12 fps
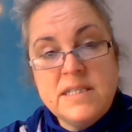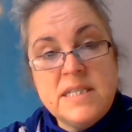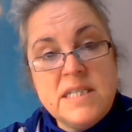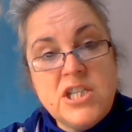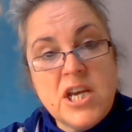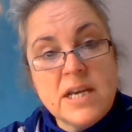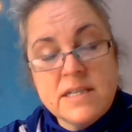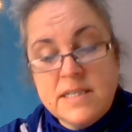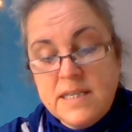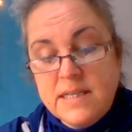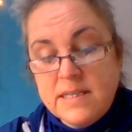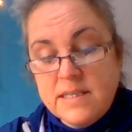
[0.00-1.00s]

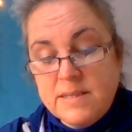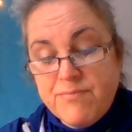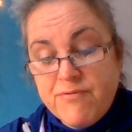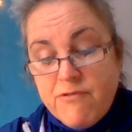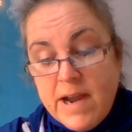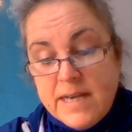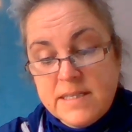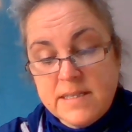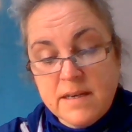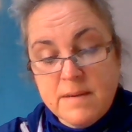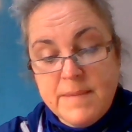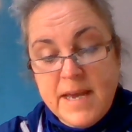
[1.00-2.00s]
Dejected and
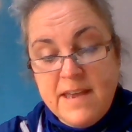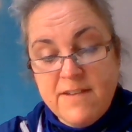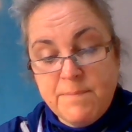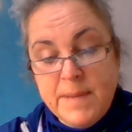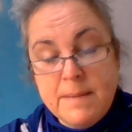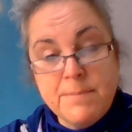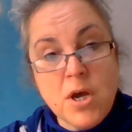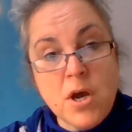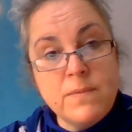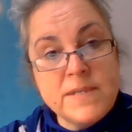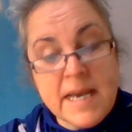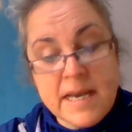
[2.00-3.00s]
depressed I may have been, but
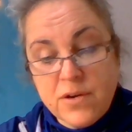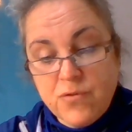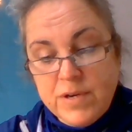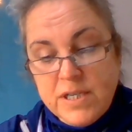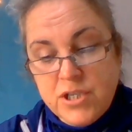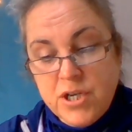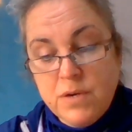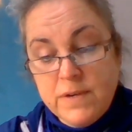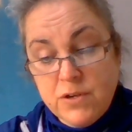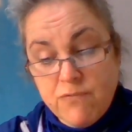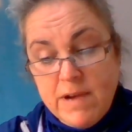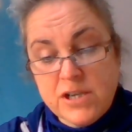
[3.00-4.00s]
I was angry too,
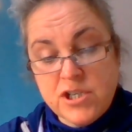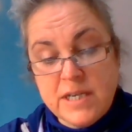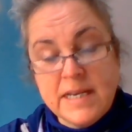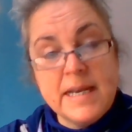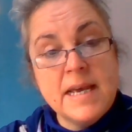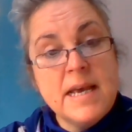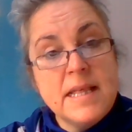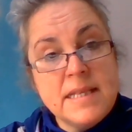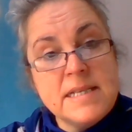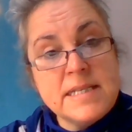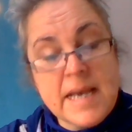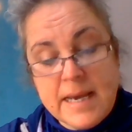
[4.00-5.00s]
and gradually
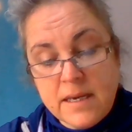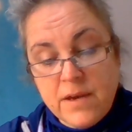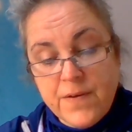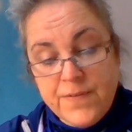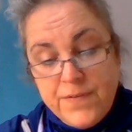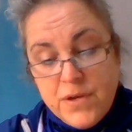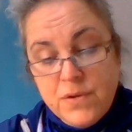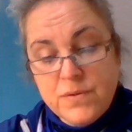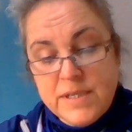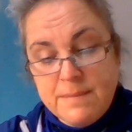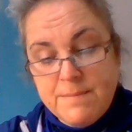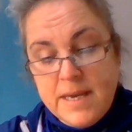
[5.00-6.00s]
this anger
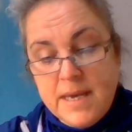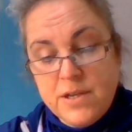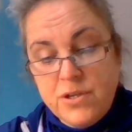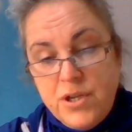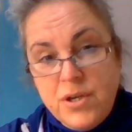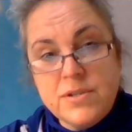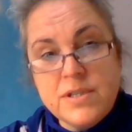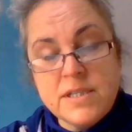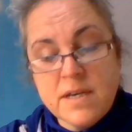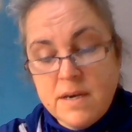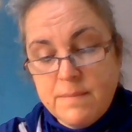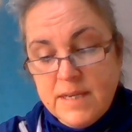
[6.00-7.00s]
fueled in me a new
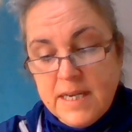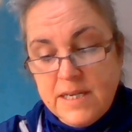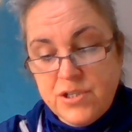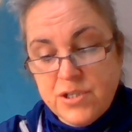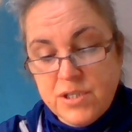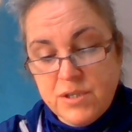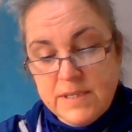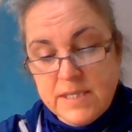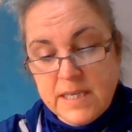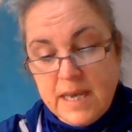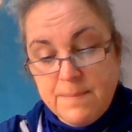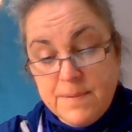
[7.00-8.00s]
determination to
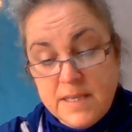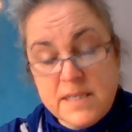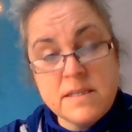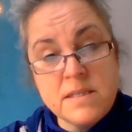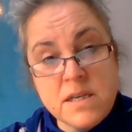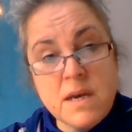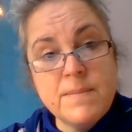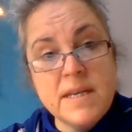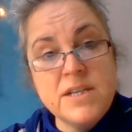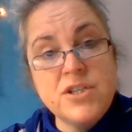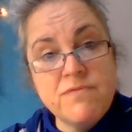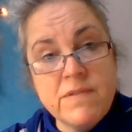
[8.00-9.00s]
escape, and this
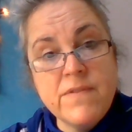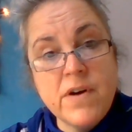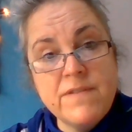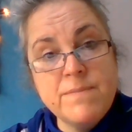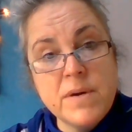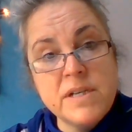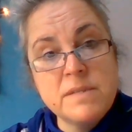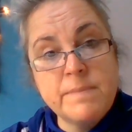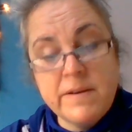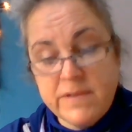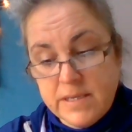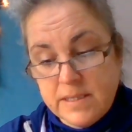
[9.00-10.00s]
determination revived my
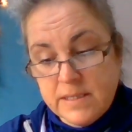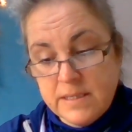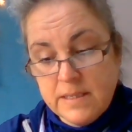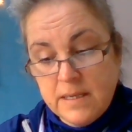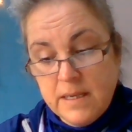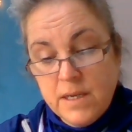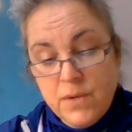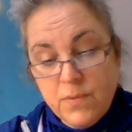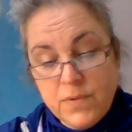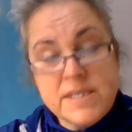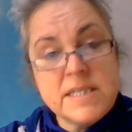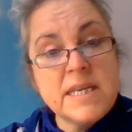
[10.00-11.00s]
spirits.
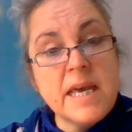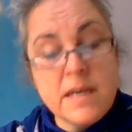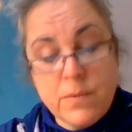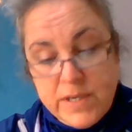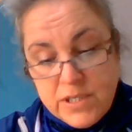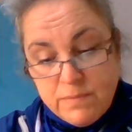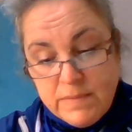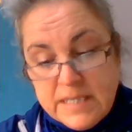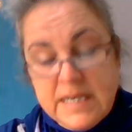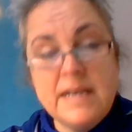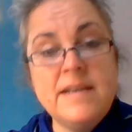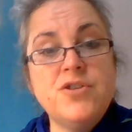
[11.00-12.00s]
Once again I went on my
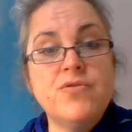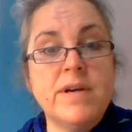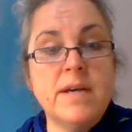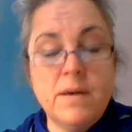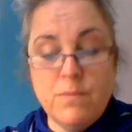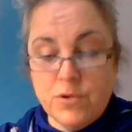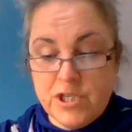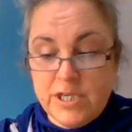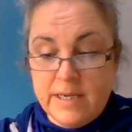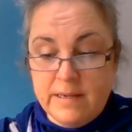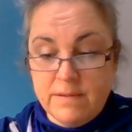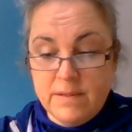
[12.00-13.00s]
daily trek up
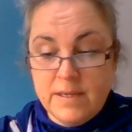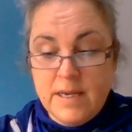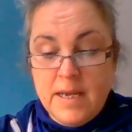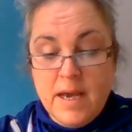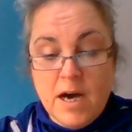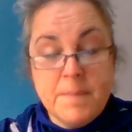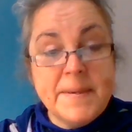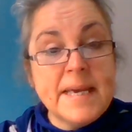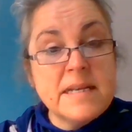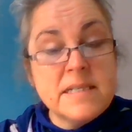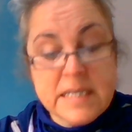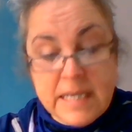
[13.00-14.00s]
Watch Hill, I
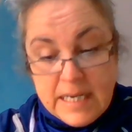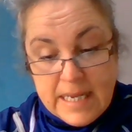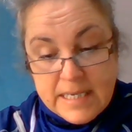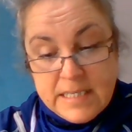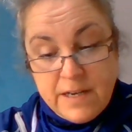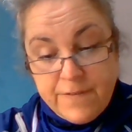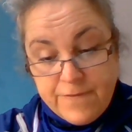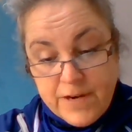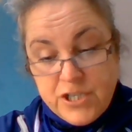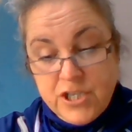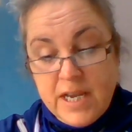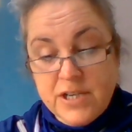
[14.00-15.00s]
began to collect a
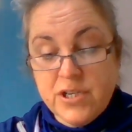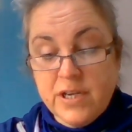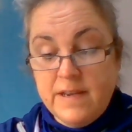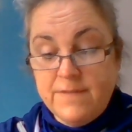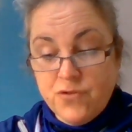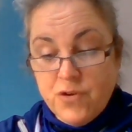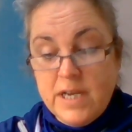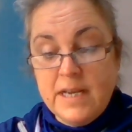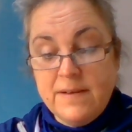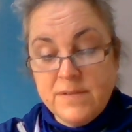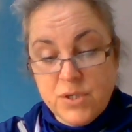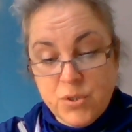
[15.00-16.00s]
fresh cachet of dry
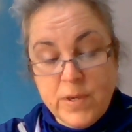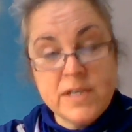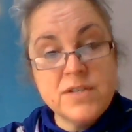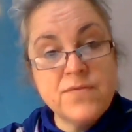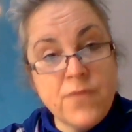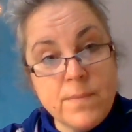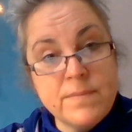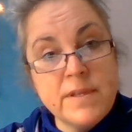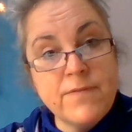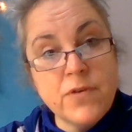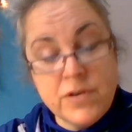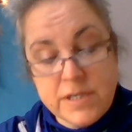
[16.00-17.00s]
leaves and twigs from
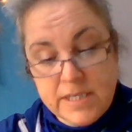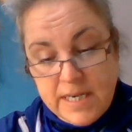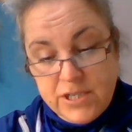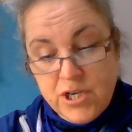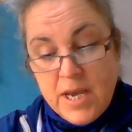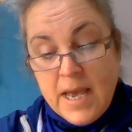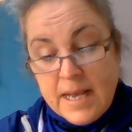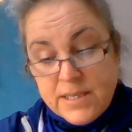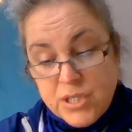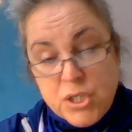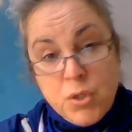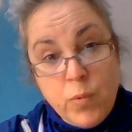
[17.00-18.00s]
the forest edge
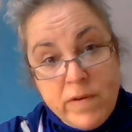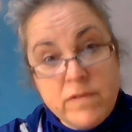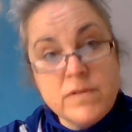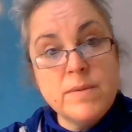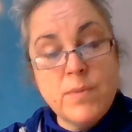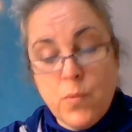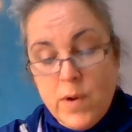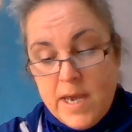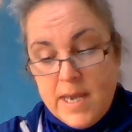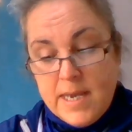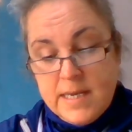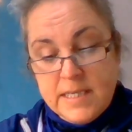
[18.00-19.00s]
and squirreled them
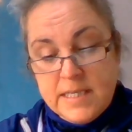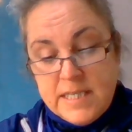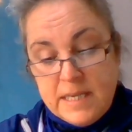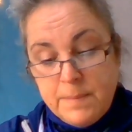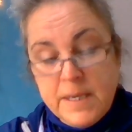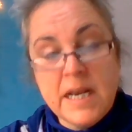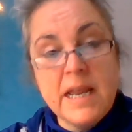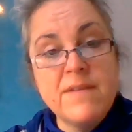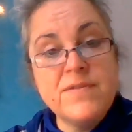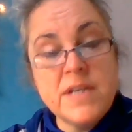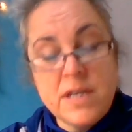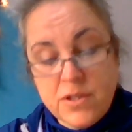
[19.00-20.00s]
away in a deep
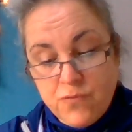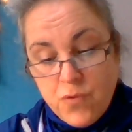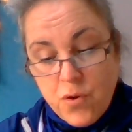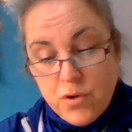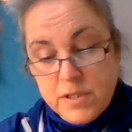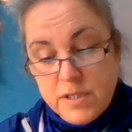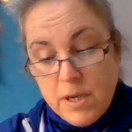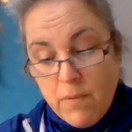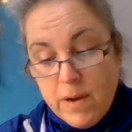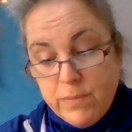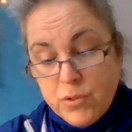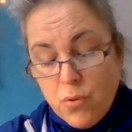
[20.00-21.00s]
cleft in the rock
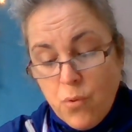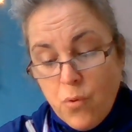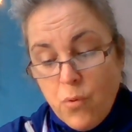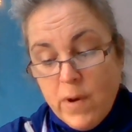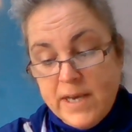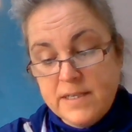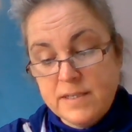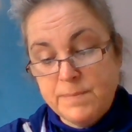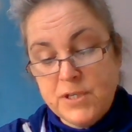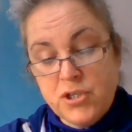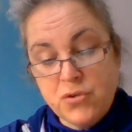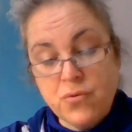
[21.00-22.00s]
so I would always
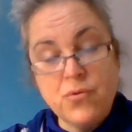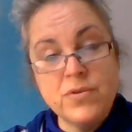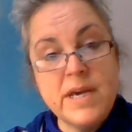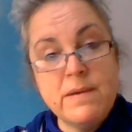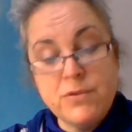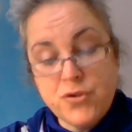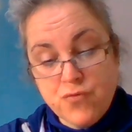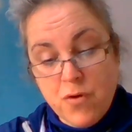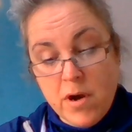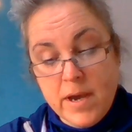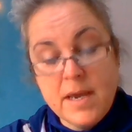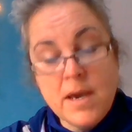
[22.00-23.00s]
be sure they were
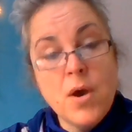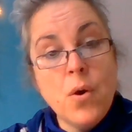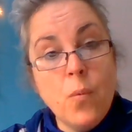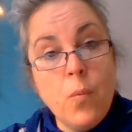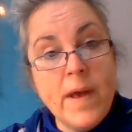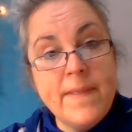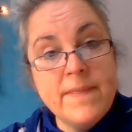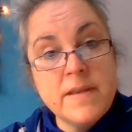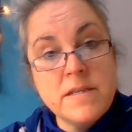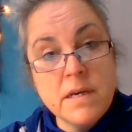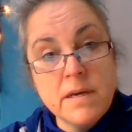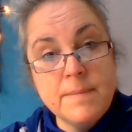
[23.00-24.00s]
dry when
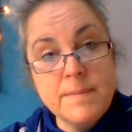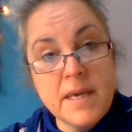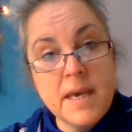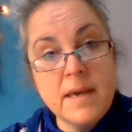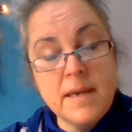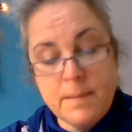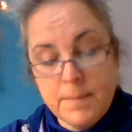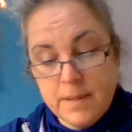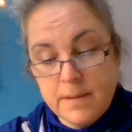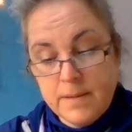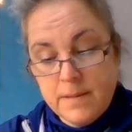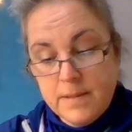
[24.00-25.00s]
the time came.